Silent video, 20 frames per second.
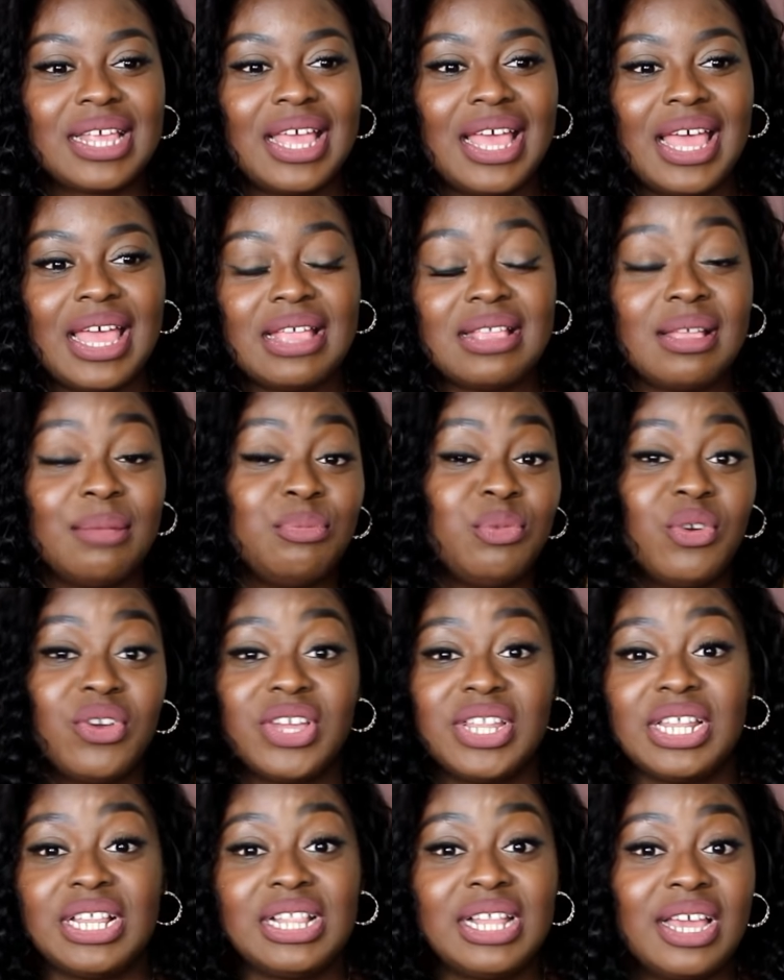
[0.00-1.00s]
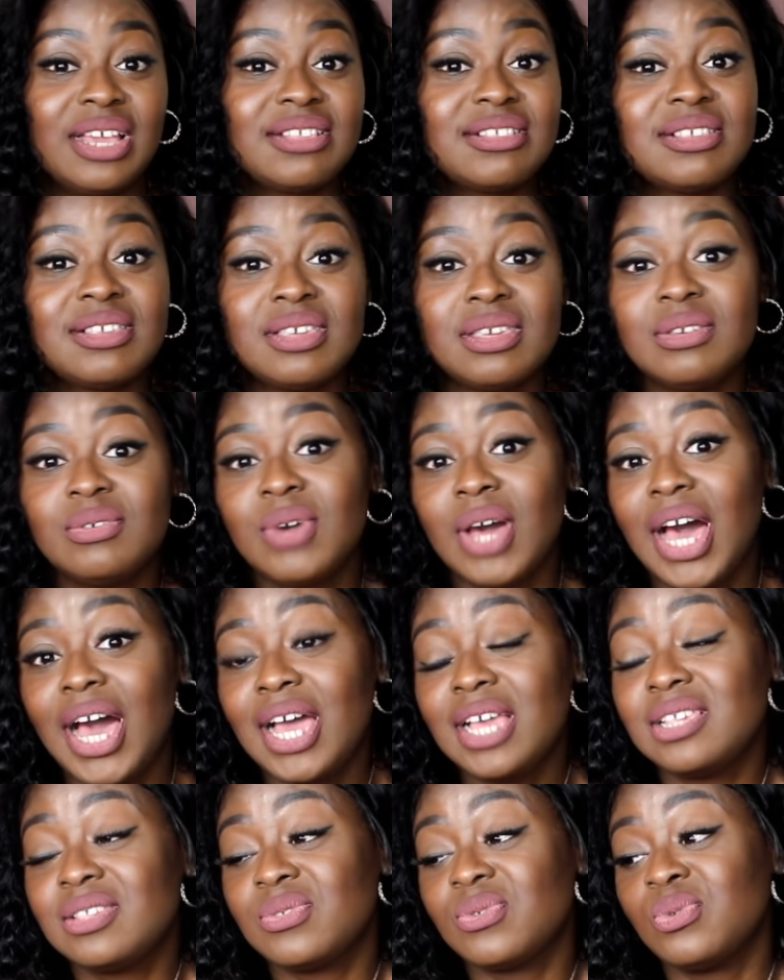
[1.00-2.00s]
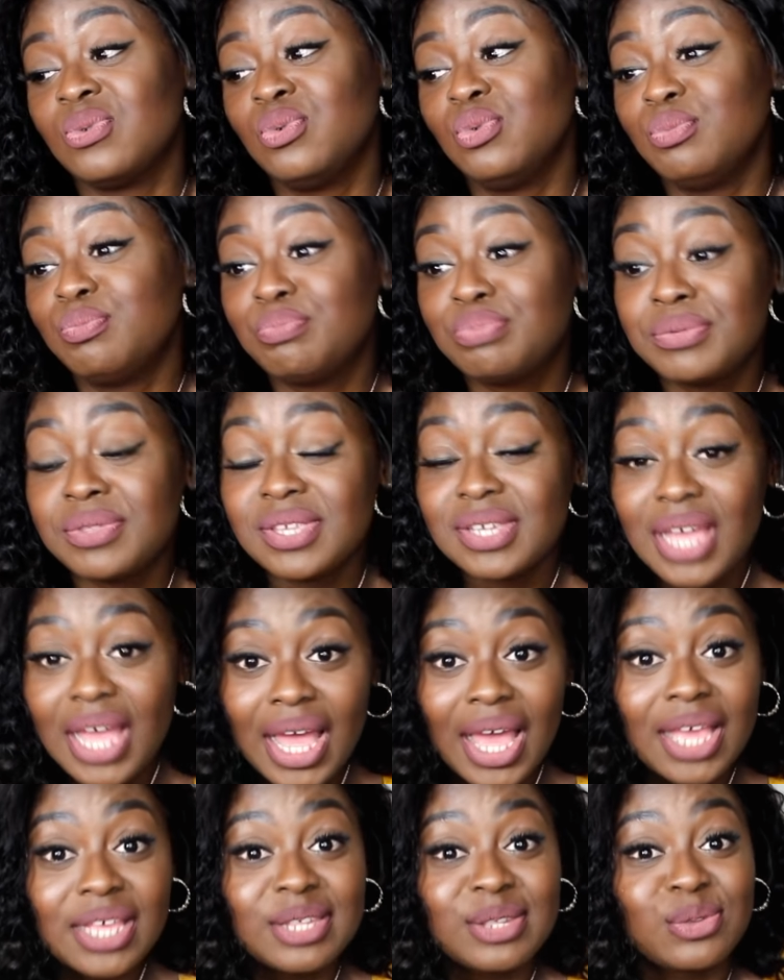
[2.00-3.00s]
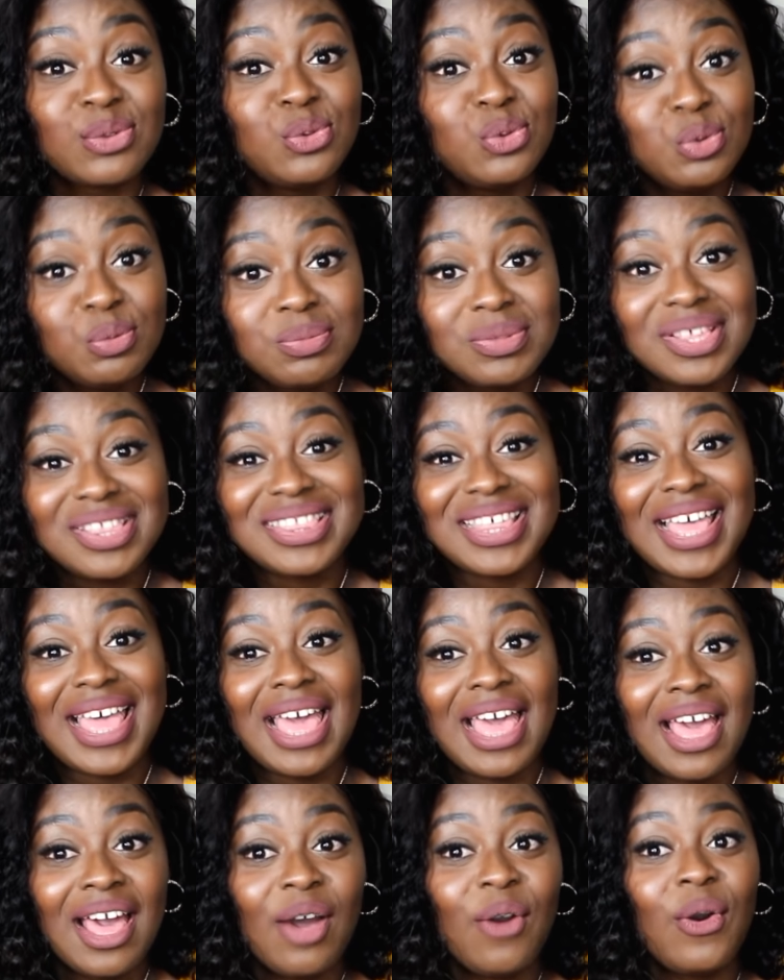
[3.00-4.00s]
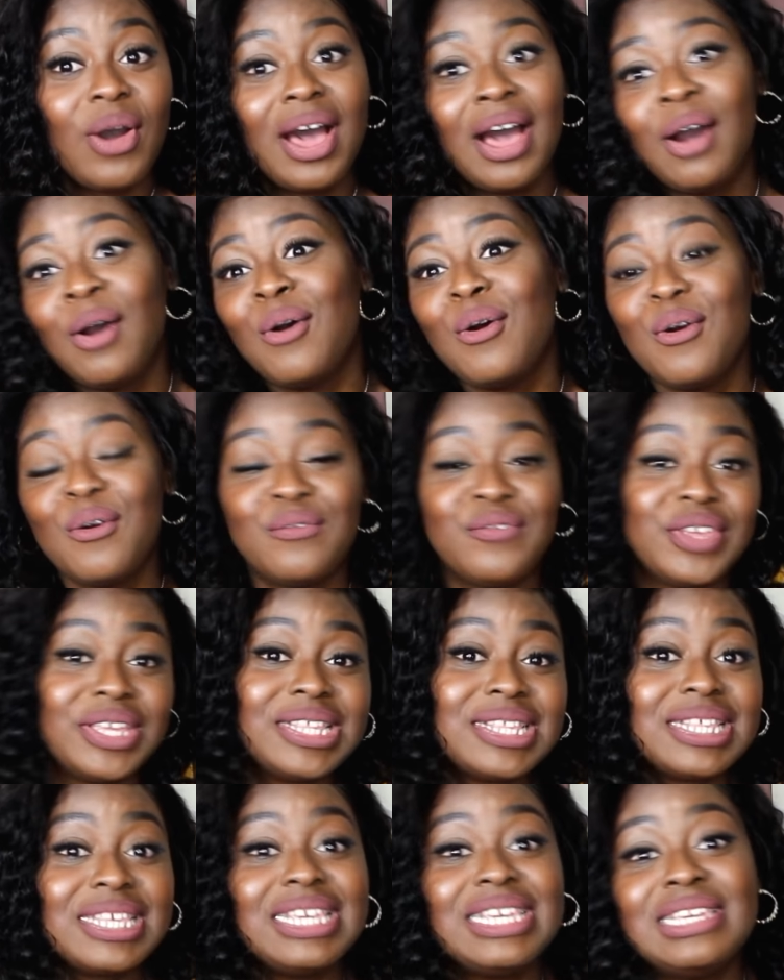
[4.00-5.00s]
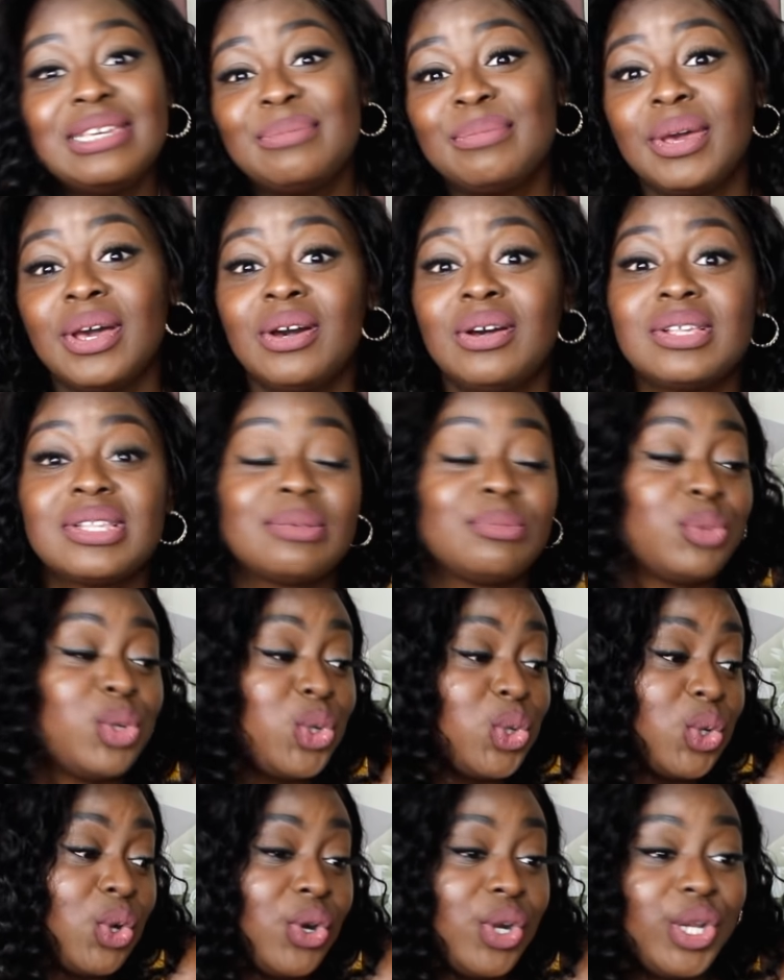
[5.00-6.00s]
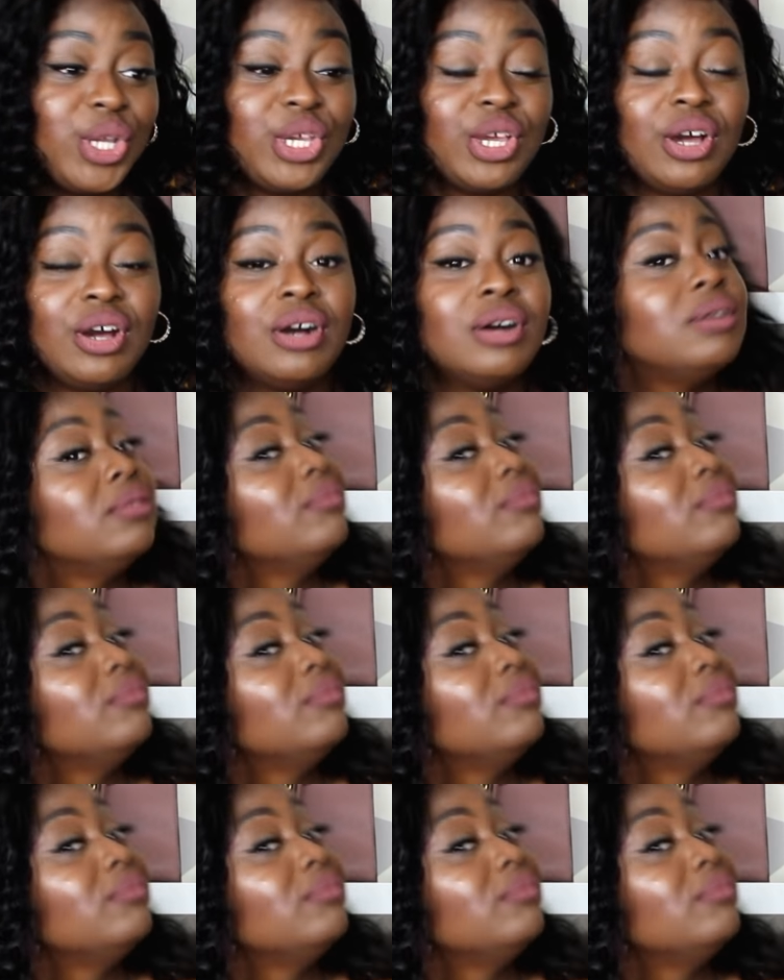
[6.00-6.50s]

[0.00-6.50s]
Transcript: and I'm not gonna lie to you, I snooped the hell out of his emails. I'm sorry, y'all.